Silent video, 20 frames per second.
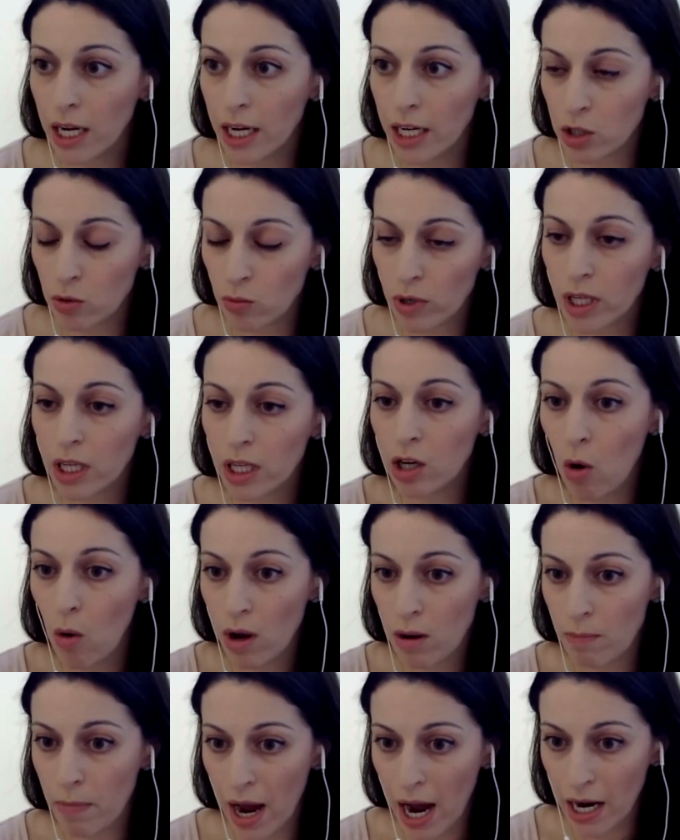it's really
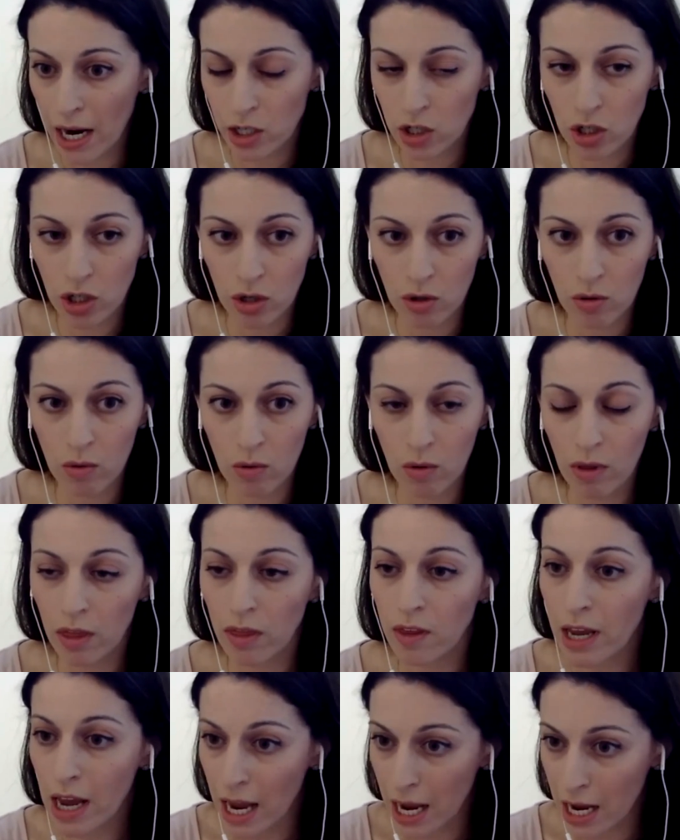going back to
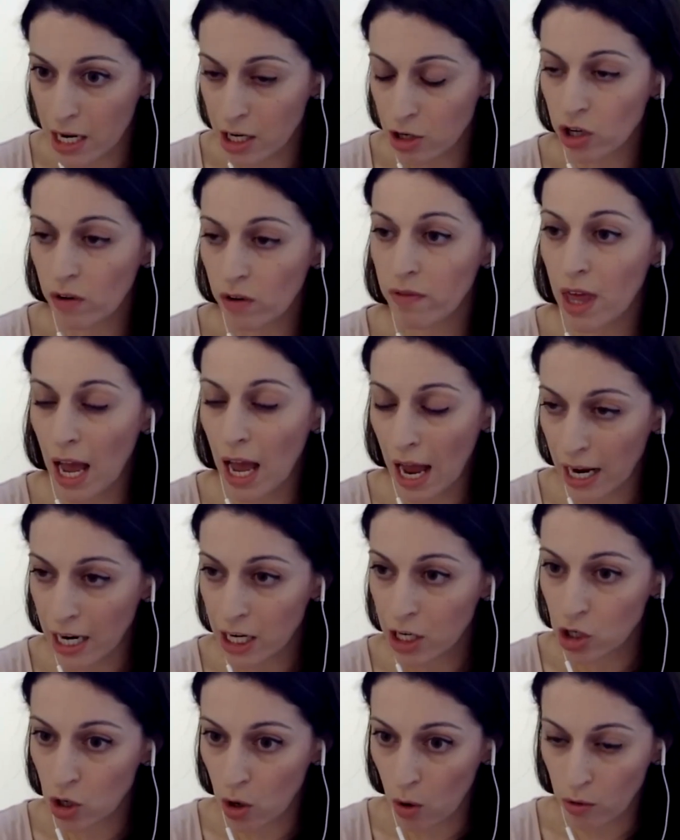the age of the
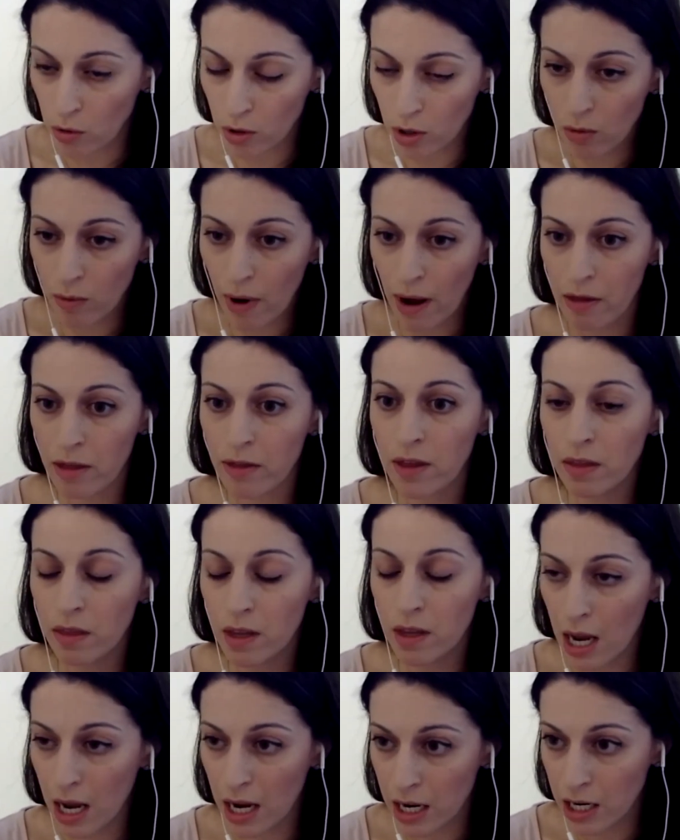egg donor rather than
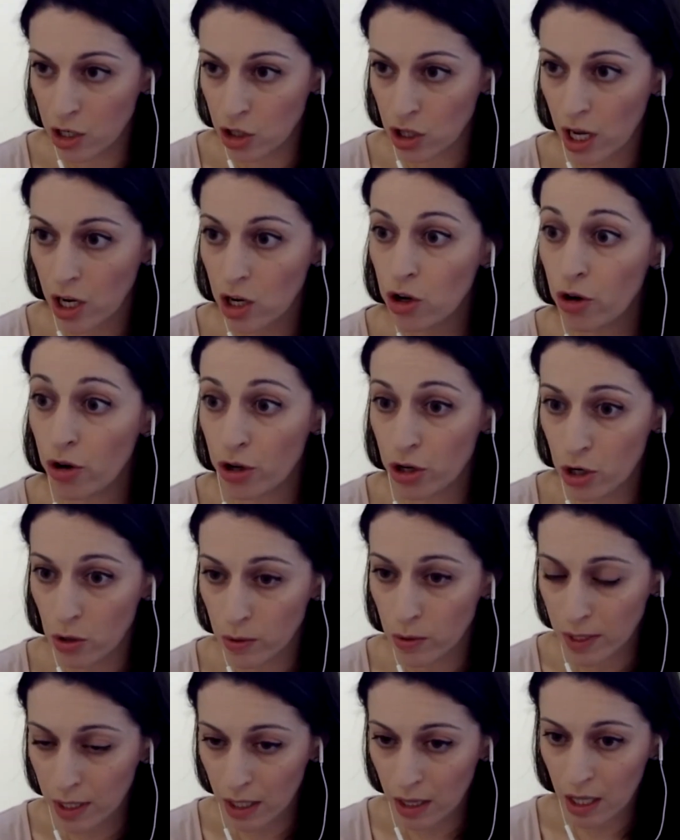the age that you're
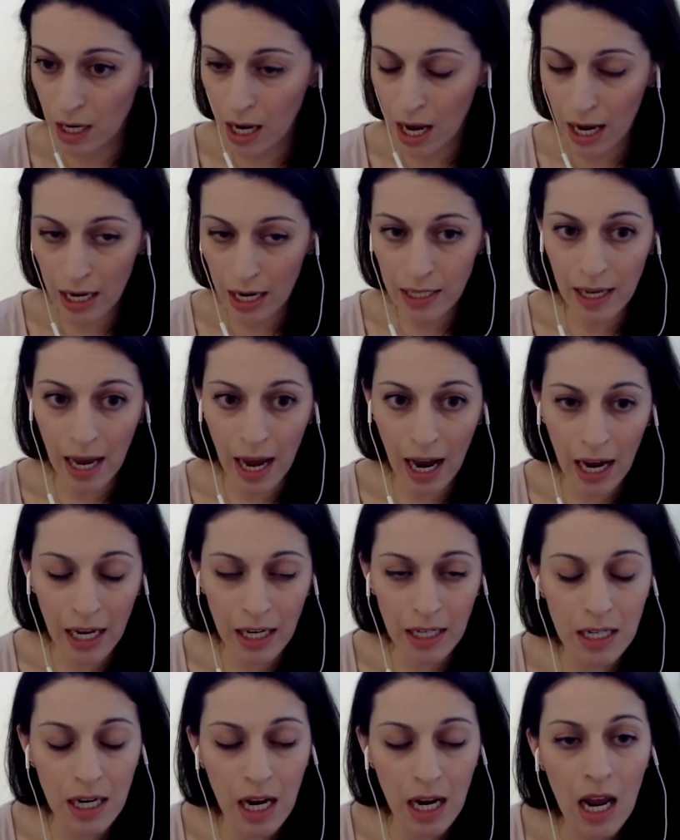using the eggs
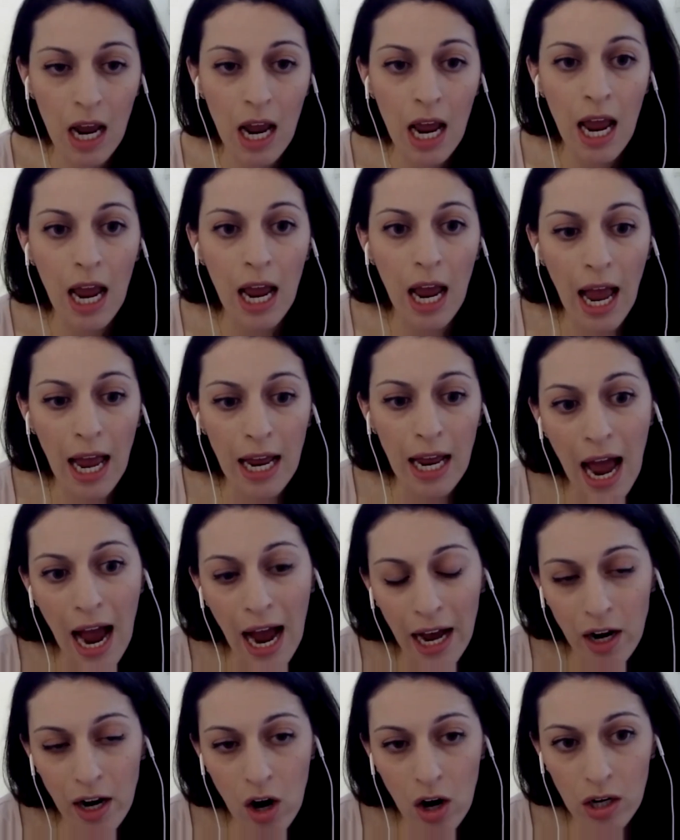at. And
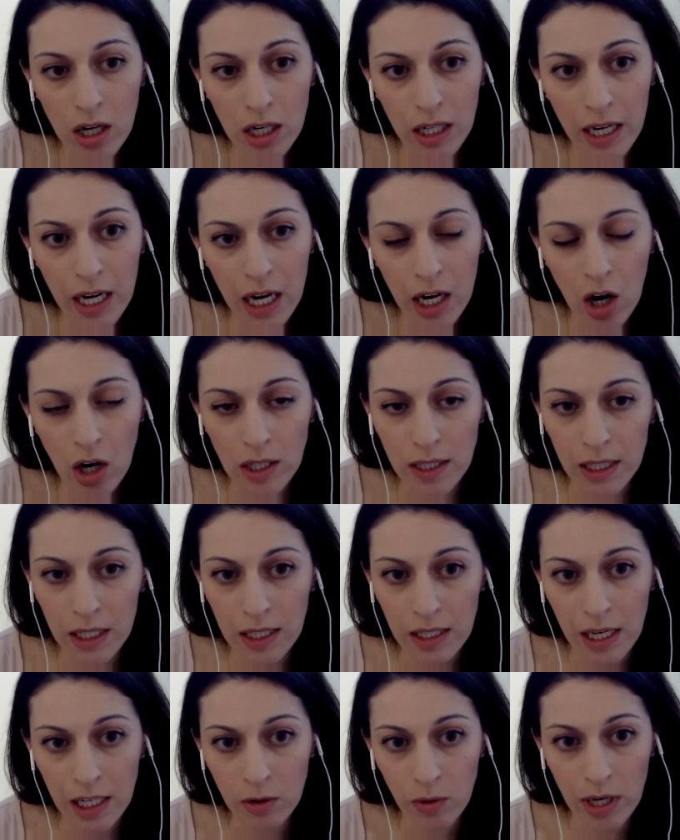at our clinic, our
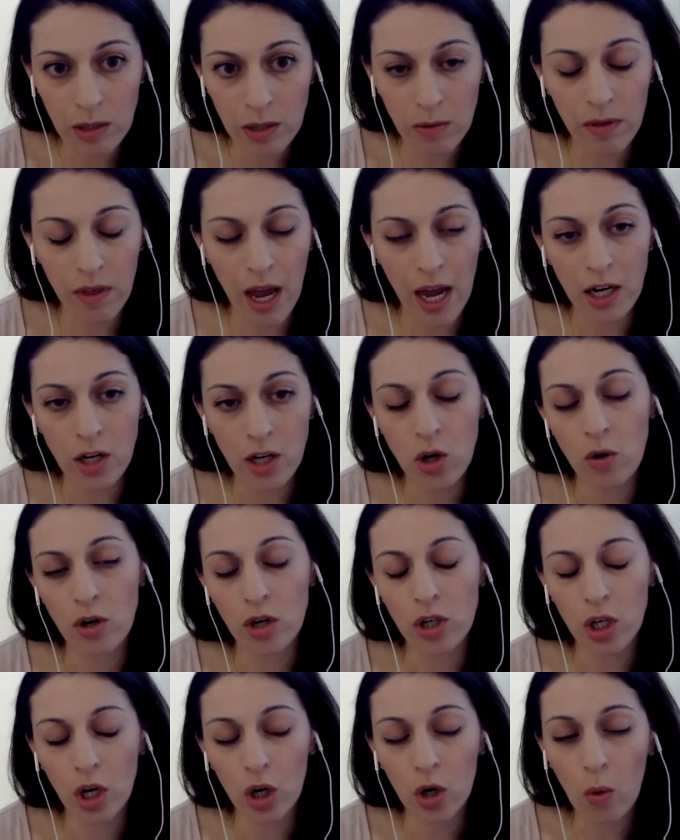success rates with egg
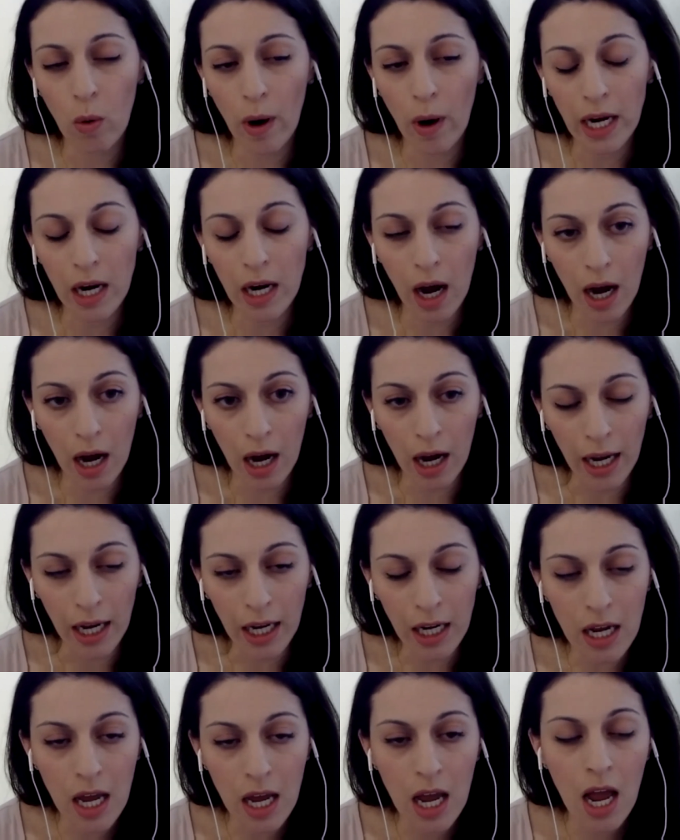donors are quite high.
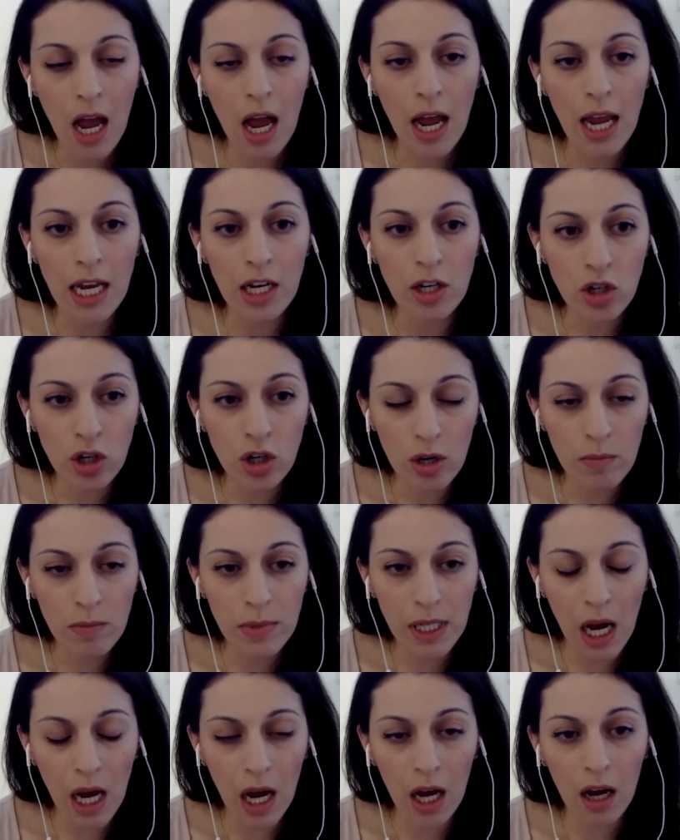In terms
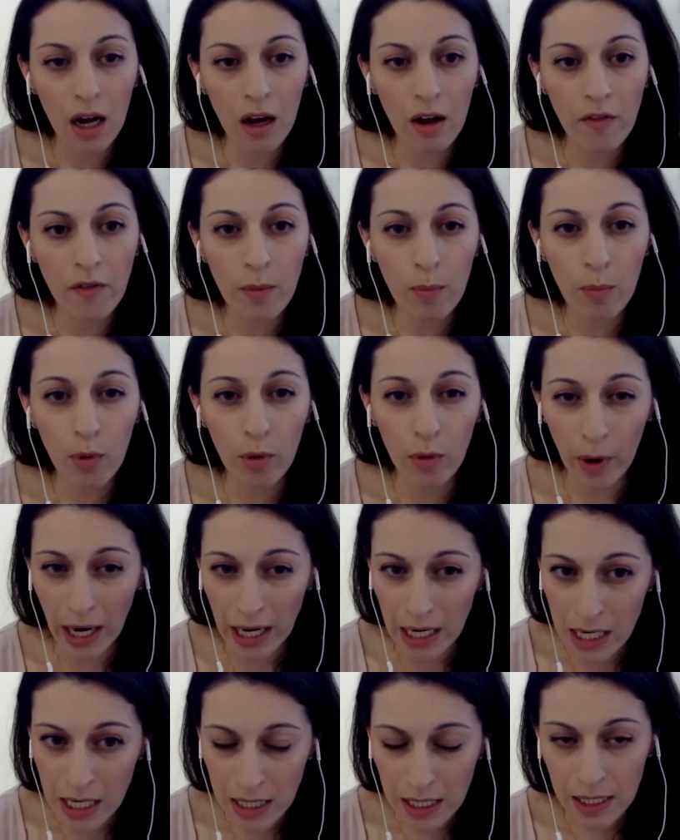of
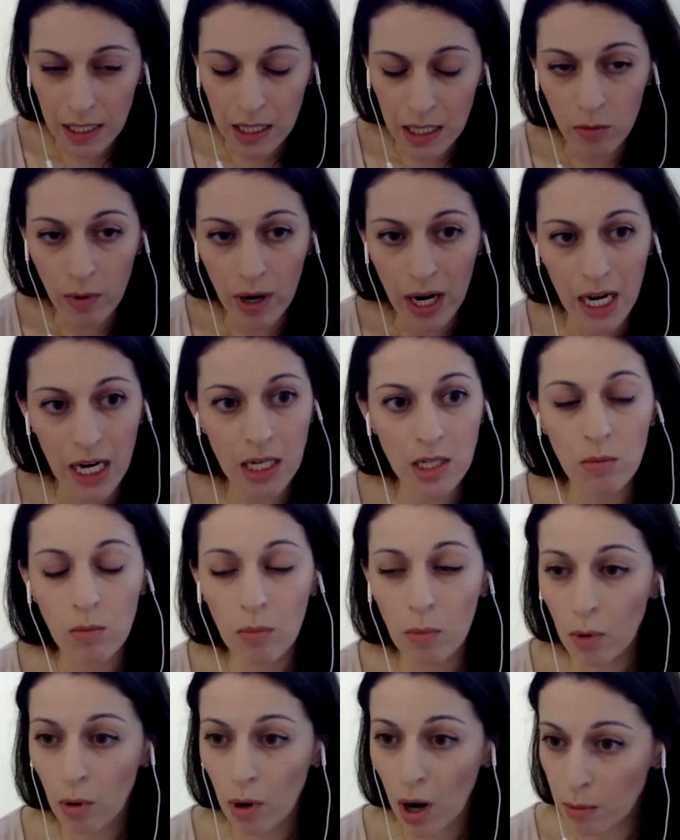pregnancy rate,
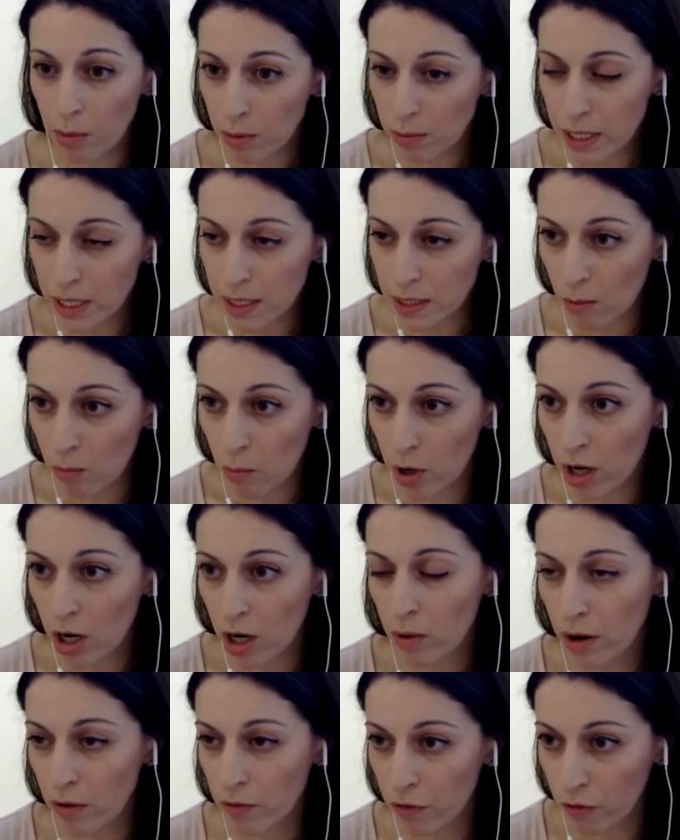probably somewhere
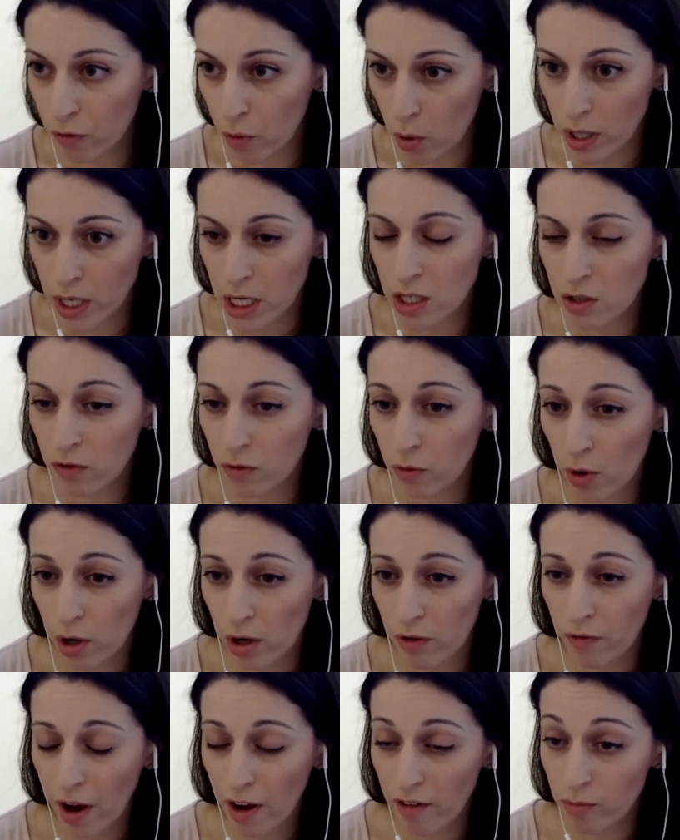around 40 to
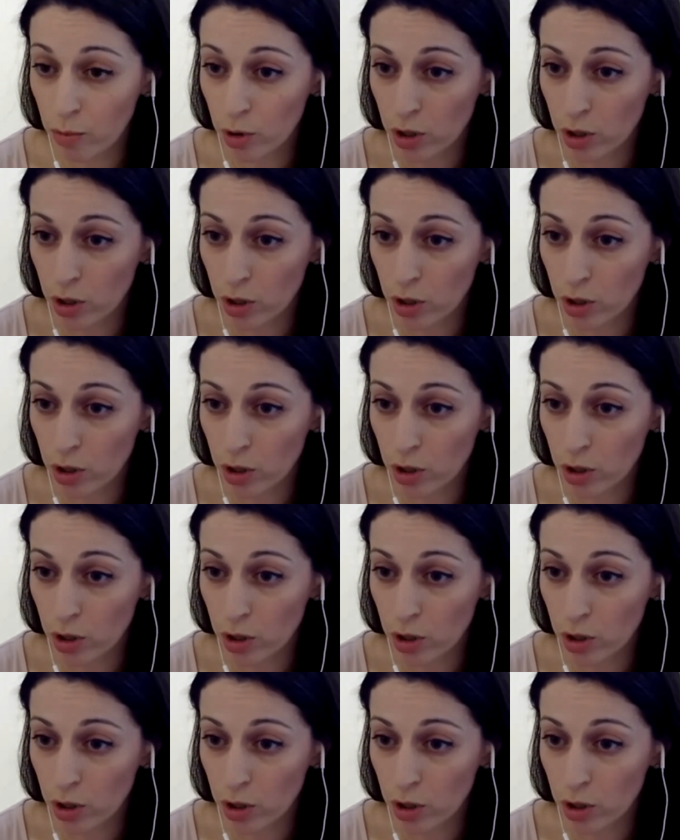45%